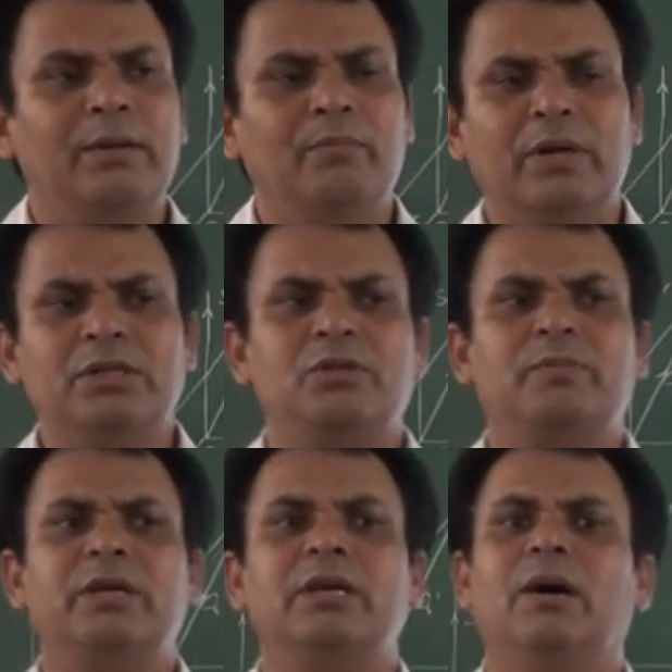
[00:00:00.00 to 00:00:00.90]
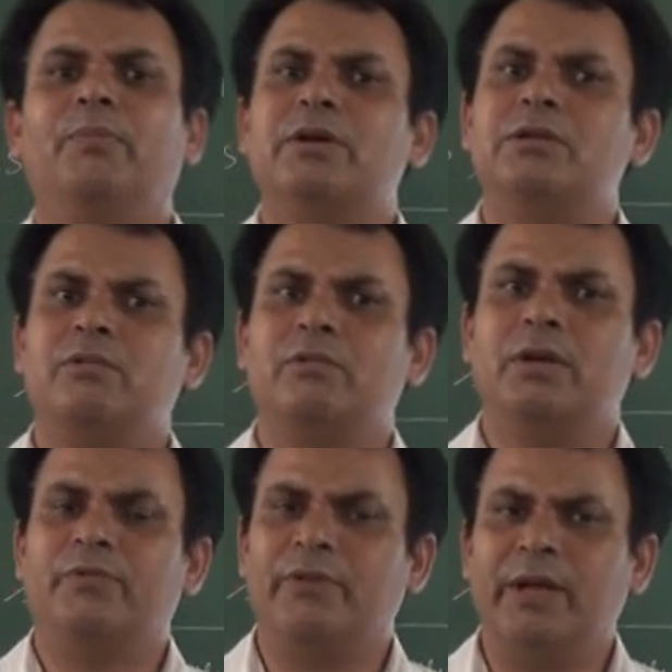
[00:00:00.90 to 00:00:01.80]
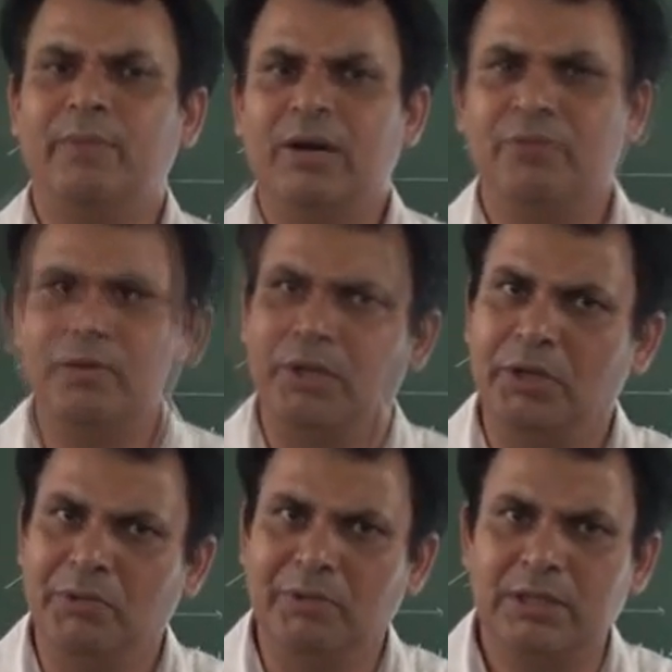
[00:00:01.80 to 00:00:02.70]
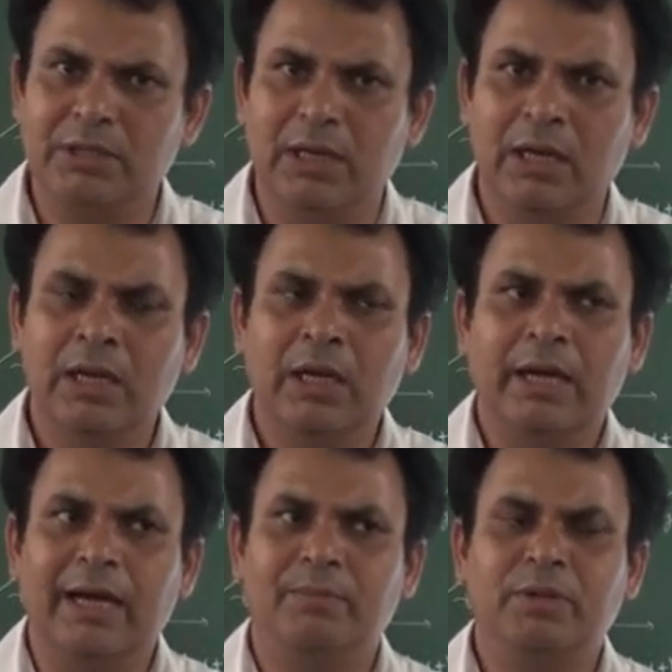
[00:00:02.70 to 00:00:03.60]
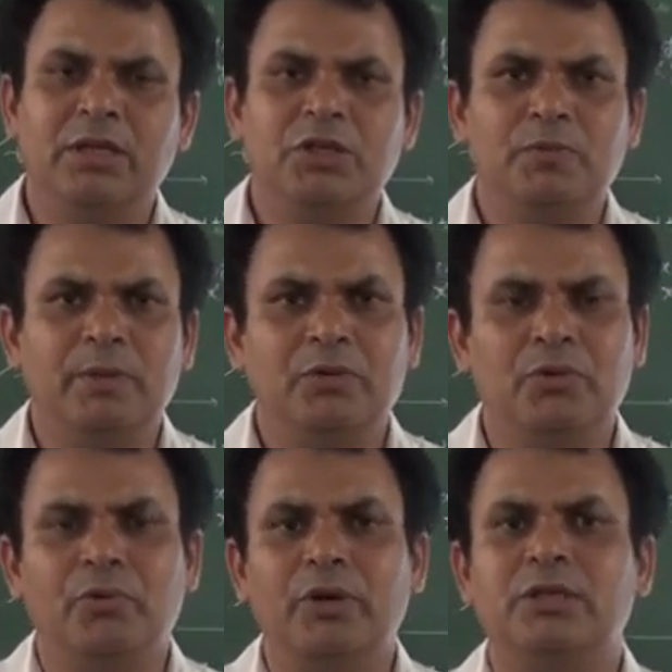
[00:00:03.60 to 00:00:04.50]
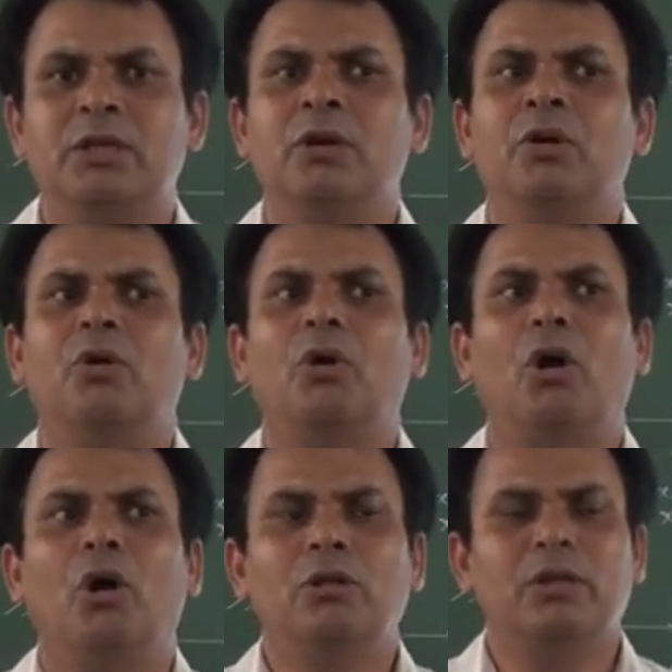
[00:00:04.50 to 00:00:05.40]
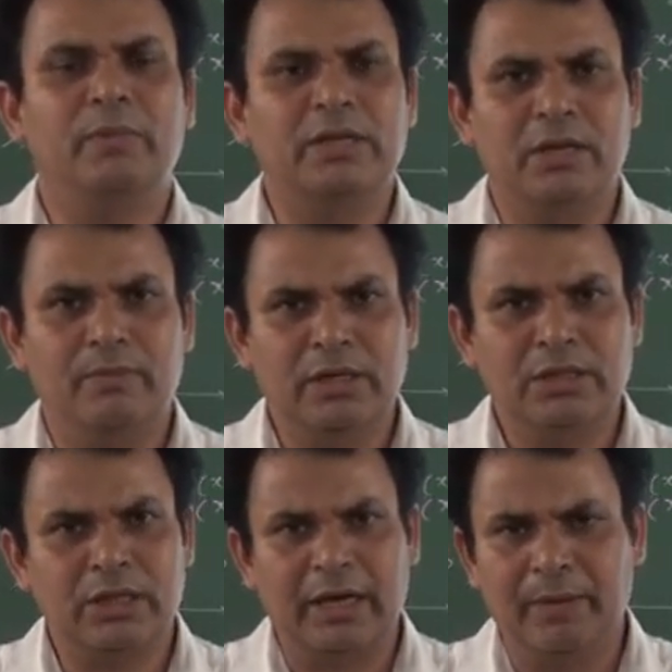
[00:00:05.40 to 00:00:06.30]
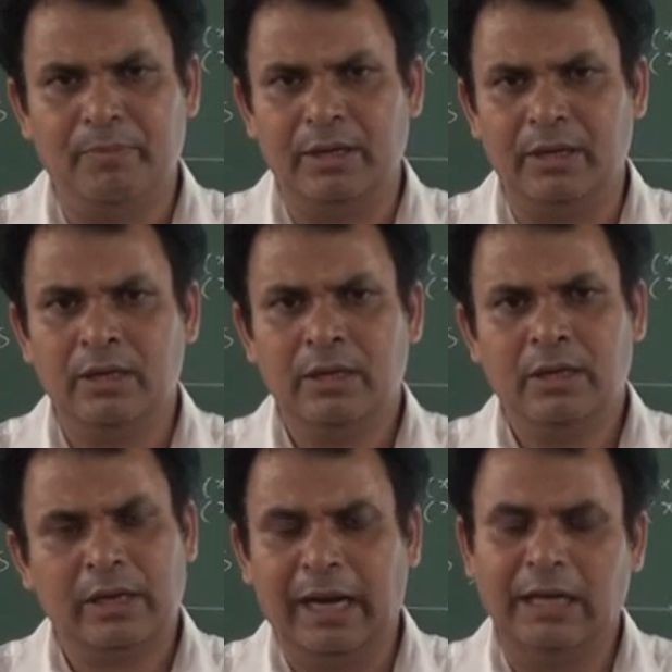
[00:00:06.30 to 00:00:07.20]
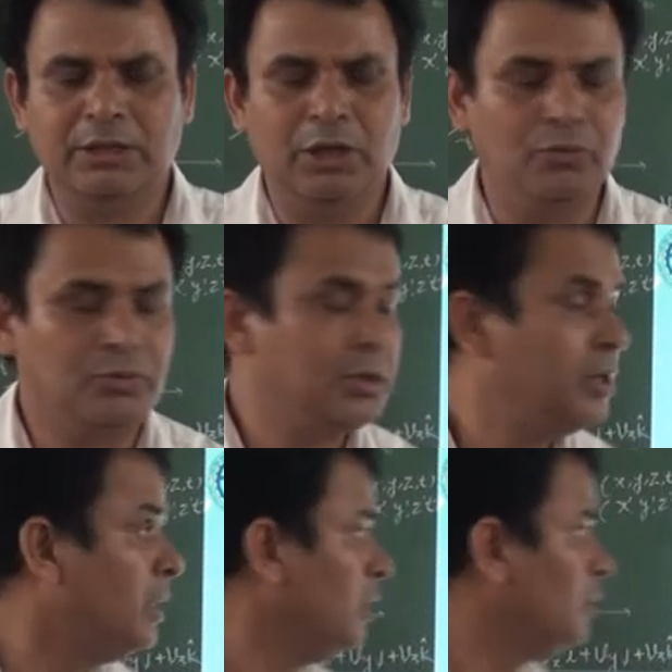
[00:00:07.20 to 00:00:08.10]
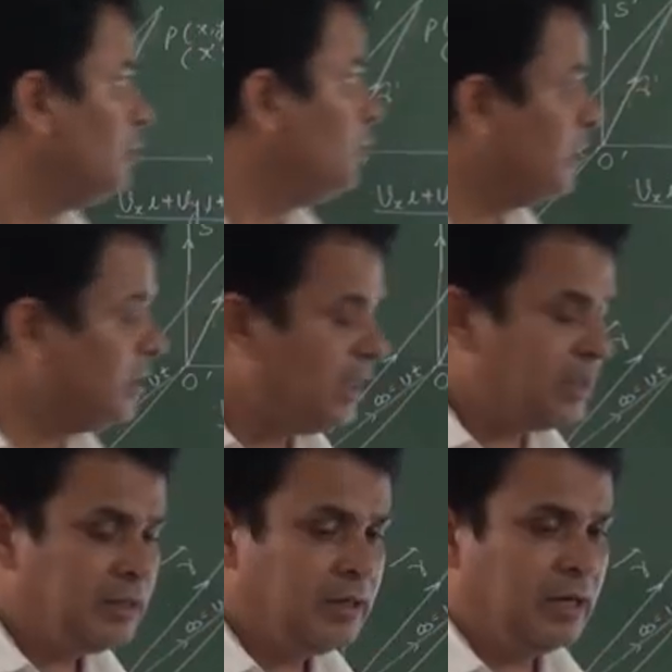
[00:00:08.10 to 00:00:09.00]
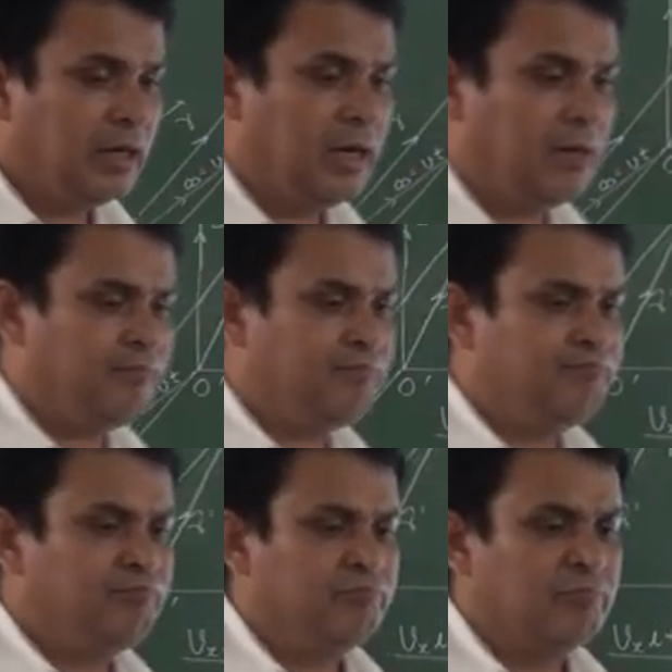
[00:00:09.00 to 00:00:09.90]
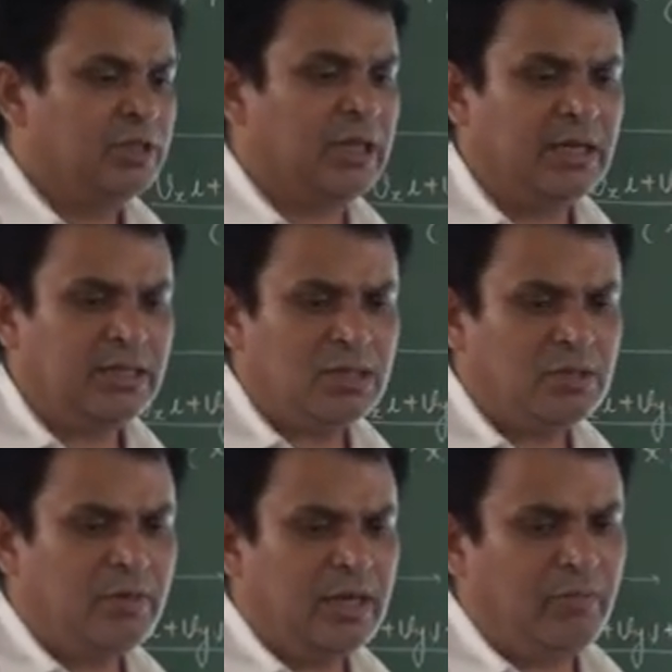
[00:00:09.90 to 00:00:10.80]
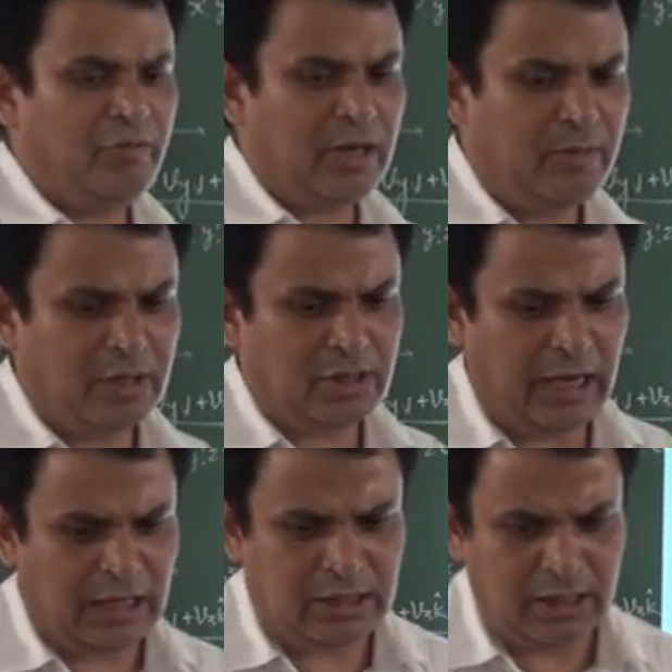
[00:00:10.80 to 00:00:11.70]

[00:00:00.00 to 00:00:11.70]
there must be a particular frame of universal and with respect to which all the measurements can be carried out. So for that, scientists were very much